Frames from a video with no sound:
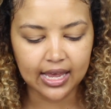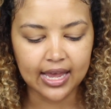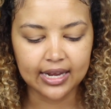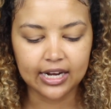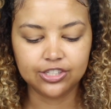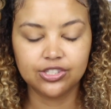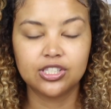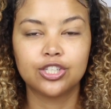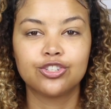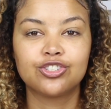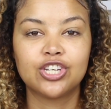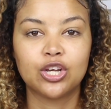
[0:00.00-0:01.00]
and I just need
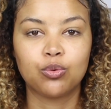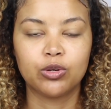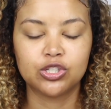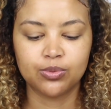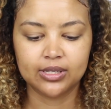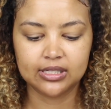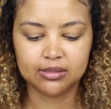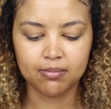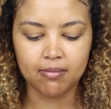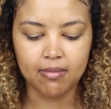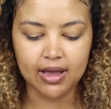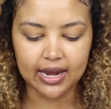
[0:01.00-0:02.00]
to check which one's
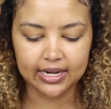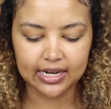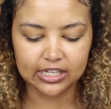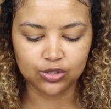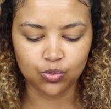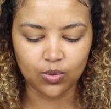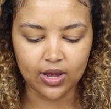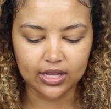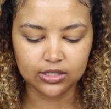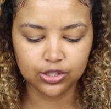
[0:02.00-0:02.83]
mine as well,